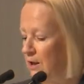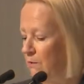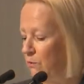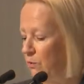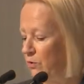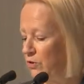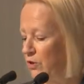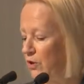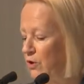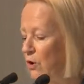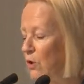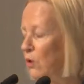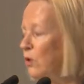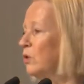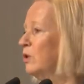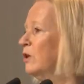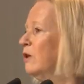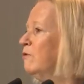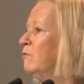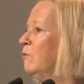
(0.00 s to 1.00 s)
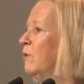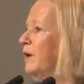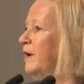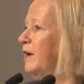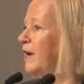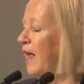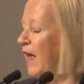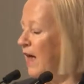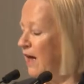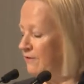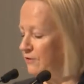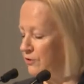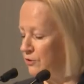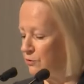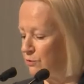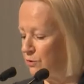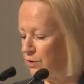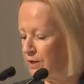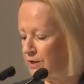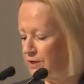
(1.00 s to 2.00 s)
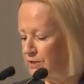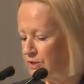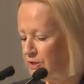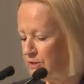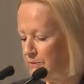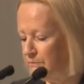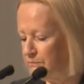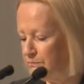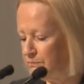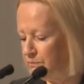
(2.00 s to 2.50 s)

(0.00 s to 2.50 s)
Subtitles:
with the goal of 1.5 degrees.